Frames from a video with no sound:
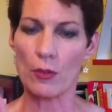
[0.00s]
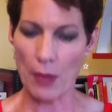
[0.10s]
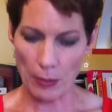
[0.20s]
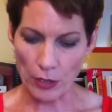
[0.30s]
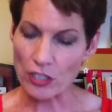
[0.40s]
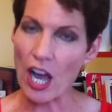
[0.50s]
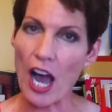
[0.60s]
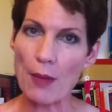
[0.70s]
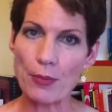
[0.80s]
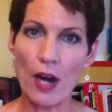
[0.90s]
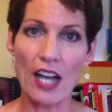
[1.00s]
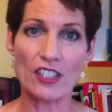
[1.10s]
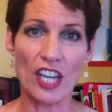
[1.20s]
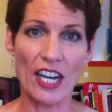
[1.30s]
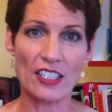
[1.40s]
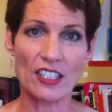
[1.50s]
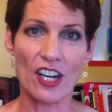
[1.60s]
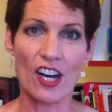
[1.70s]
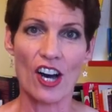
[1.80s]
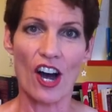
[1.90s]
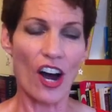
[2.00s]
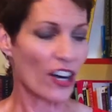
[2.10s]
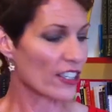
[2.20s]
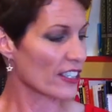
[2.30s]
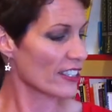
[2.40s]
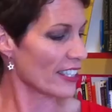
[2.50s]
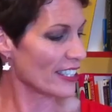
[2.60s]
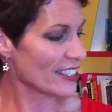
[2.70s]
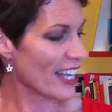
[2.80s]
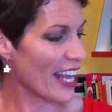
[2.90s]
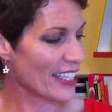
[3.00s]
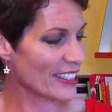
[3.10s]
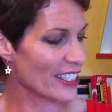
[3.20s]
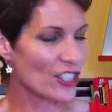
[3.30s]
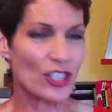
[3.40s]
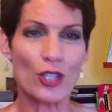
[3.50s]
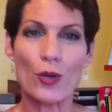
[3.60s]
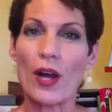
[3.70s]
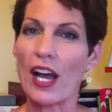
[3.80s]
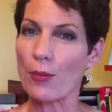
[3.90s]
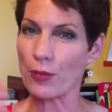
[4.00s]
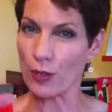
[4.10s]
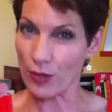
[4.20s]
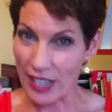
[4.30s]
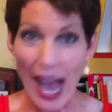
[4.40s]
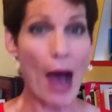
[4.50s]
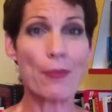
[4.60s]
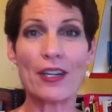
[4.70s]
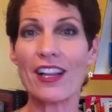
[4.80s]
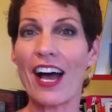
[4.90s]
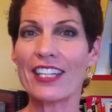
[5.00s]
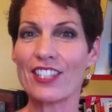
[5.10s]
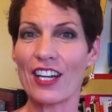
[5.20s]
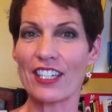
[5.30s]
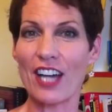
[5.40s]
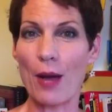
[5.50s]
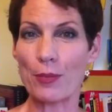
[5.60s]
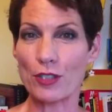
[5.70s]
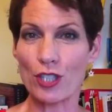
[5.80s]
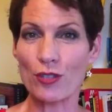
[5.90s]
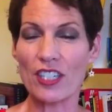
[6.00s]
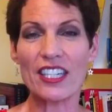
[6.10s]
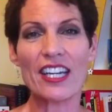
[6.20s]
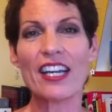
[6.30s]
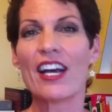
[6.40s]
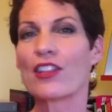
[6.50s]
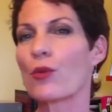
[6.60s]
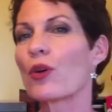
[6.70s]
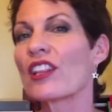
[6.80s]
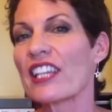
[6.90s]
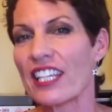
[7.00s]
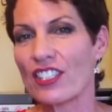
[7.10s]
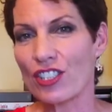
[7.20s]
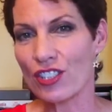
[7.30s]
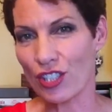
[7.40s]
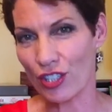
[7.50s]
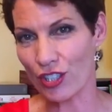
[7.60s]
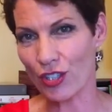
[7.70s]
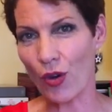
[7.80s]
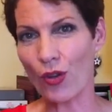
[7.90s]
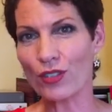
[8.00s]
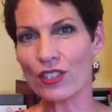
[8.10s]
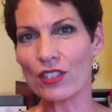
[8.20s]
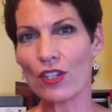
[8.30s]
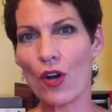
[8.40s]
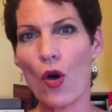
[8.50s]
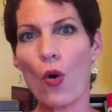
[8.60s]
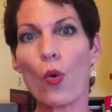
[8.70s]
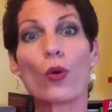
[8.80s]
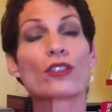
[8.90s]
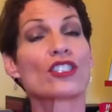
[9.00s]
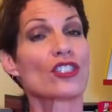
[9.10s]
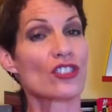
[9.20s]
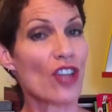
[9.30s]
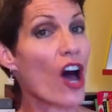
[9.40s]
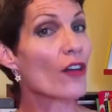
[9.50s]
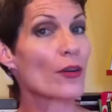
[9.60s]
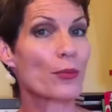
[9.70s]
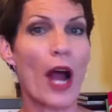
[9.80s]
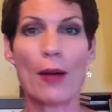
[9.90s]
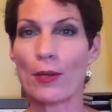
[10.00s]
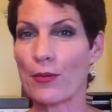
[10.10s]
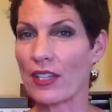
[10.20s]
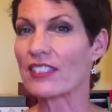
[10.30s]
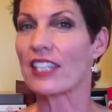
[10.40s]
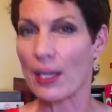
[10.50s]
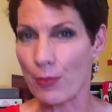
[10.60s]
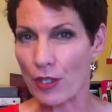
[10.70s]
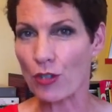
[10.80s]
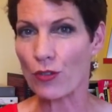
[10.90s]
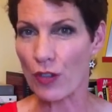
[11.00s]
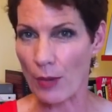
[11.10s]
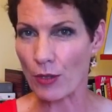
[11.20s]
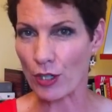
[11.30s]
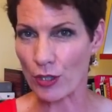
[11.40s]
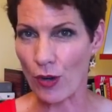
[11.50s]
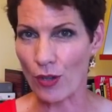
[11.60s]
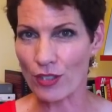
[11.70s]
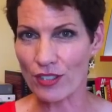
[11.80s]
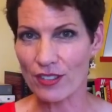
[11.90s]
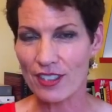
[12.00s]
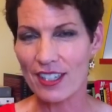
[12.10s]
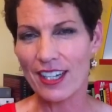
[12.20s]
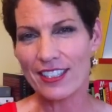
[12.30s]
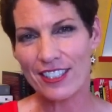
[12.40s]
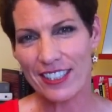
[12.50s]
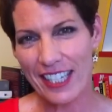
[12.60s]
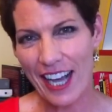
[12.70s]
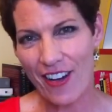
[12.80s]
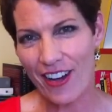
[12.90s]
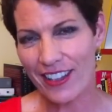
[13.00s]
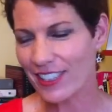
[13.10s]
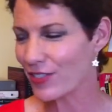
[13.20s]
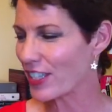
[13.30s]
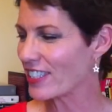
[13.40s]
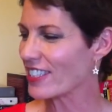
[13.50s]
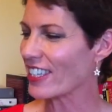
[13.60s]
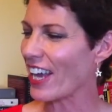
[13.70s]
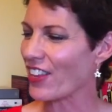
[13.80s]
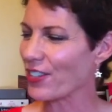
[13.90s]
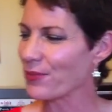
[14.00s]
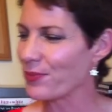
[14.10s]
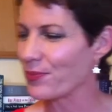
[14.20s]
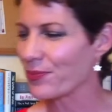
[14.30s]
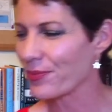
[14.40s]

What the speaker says: Remember, top projects are intended to help you capitalize on an opportunity that will lead you to your goals, or to solve a problem that's keeping you from your goals. Do you see how all this fits together?